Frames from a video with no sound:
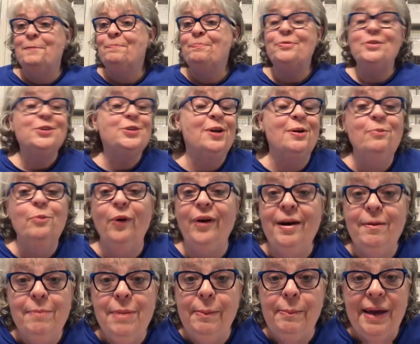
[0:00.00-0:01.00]
So I'm
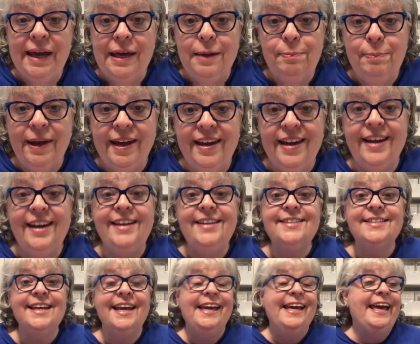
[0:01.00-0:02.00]
wearing my man panties,
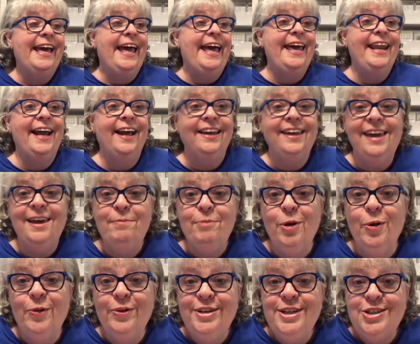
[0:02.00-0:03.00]
and I keep
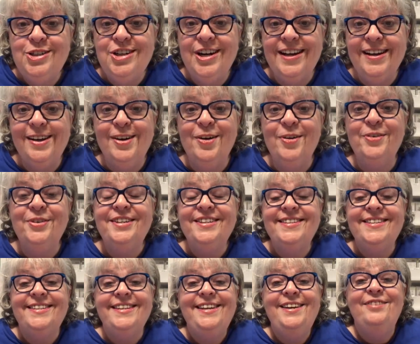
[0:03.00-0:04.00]
going to check on to
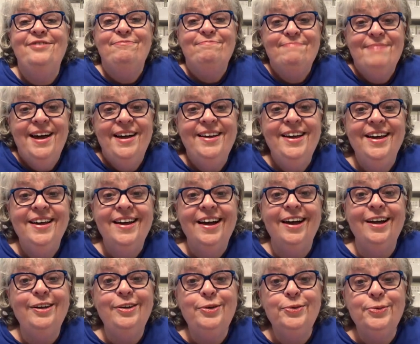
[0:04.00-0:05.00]
see if my
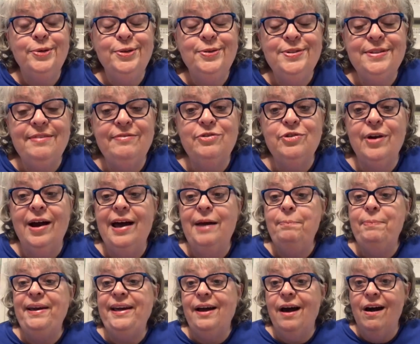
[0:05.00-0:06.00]
underoos have dried,
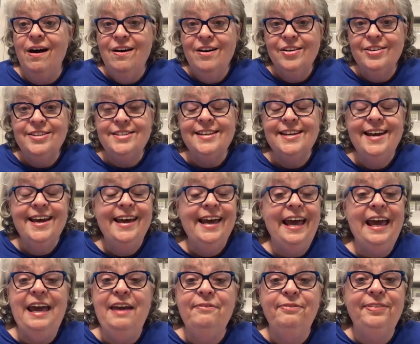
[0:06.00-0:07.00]
because
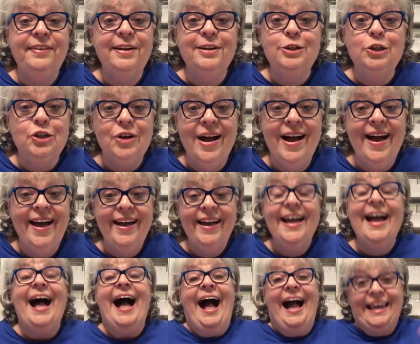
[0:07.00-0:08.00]
if they're dry,
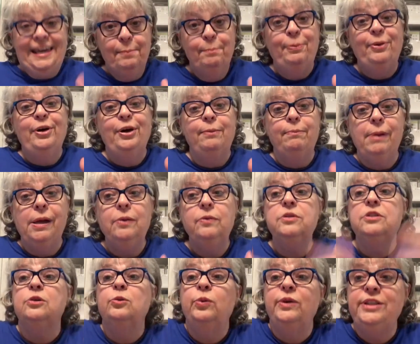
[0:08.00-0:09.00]
I can put them on
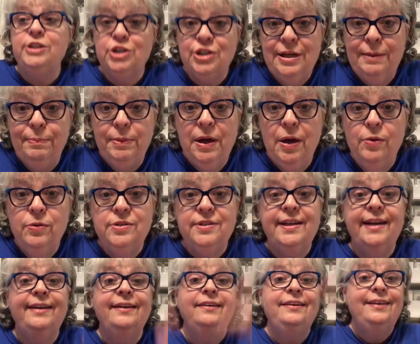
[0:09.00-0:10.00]
so when the ship goes
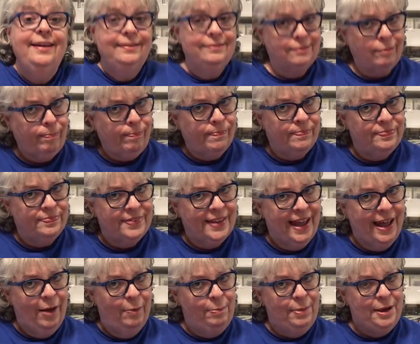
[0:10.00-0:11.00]
down,
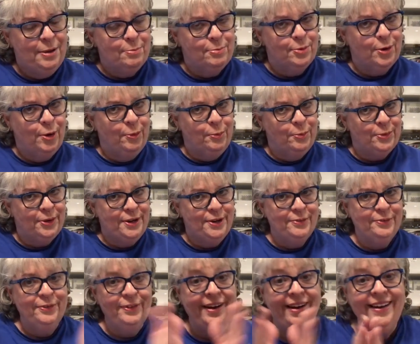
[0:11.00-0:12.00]
I'll be appropriate,
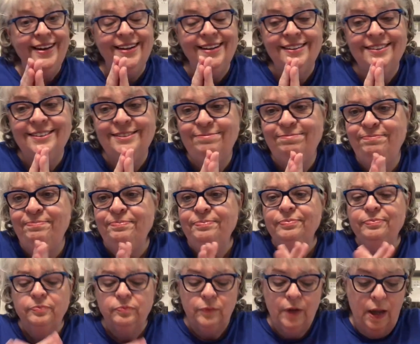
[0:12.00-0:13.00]
right?
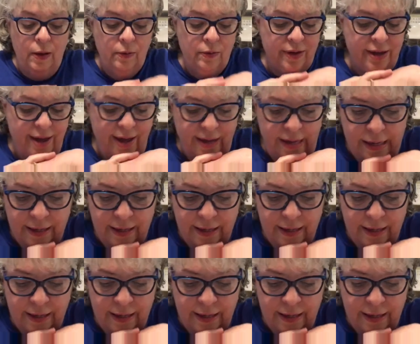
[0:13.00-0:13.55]
Okay.